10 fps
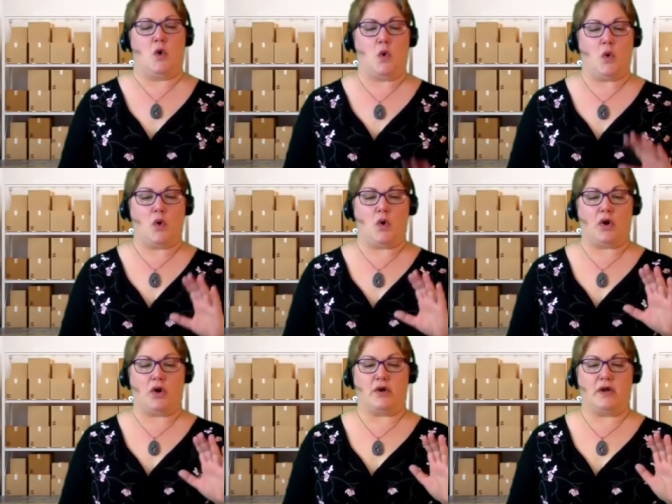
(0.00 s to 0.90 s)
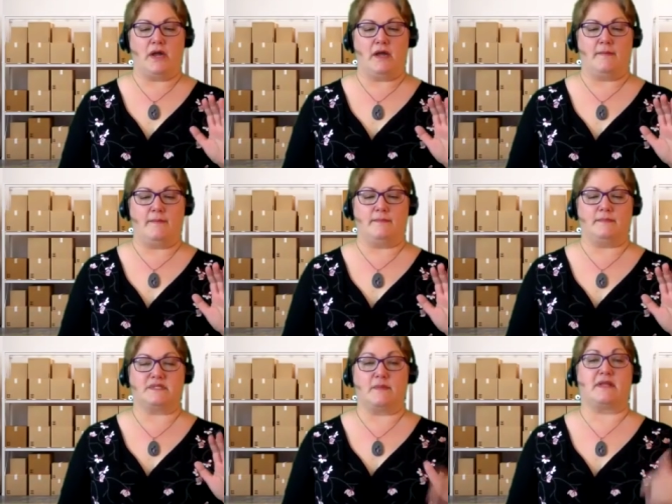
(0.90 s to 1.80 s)
or
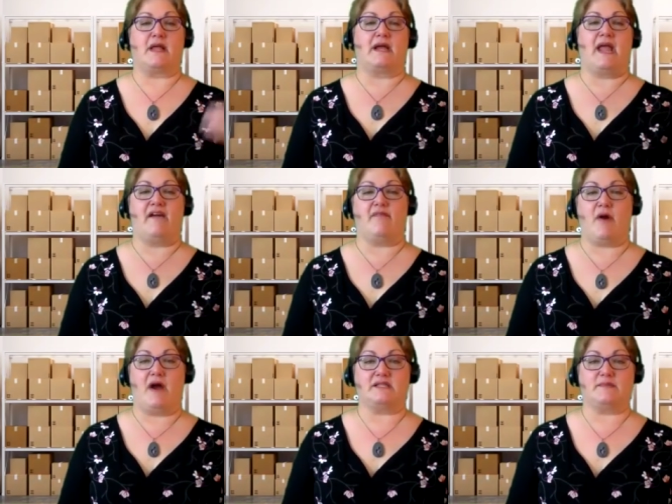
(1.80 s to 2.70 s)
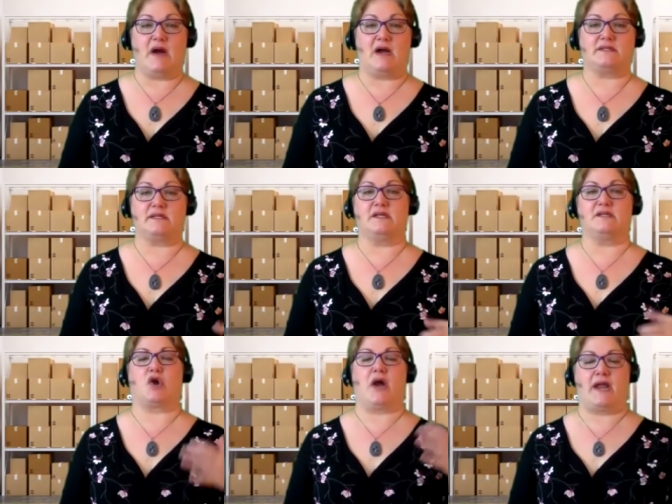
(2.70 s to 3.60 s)
something like Half Price
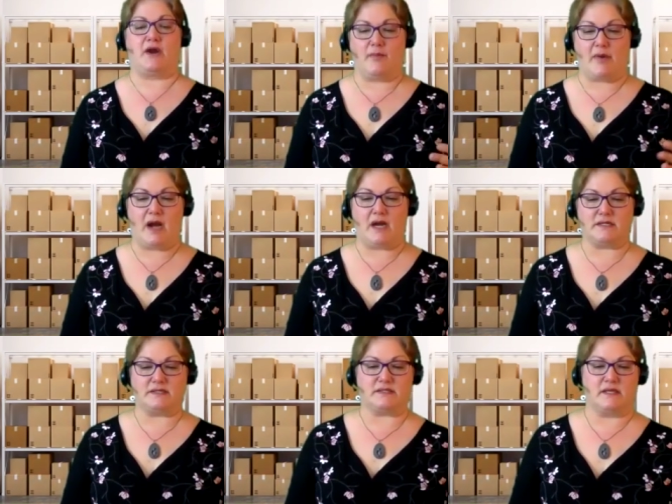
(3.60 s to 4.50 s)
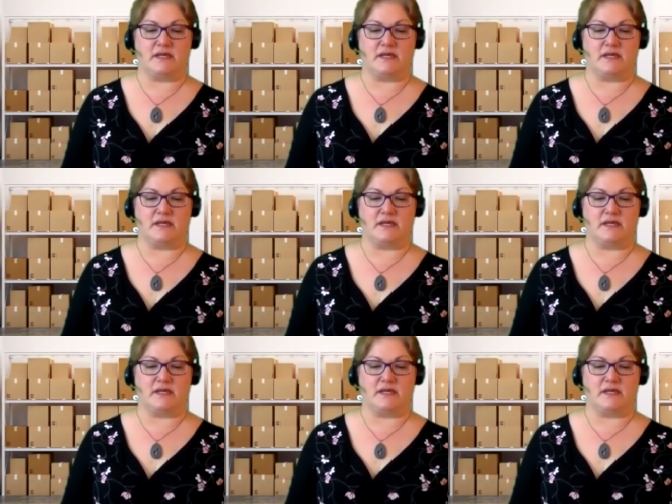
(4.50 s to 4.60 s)
Boxes or Anchor Box.